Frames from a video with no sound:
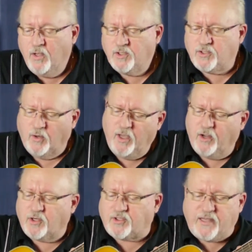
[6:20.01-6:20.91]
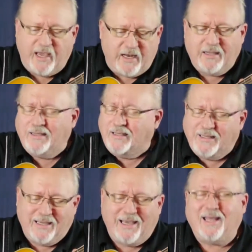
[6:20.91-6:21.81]
So you understand,
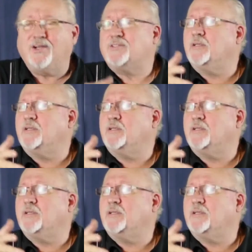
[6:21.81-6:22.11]
there's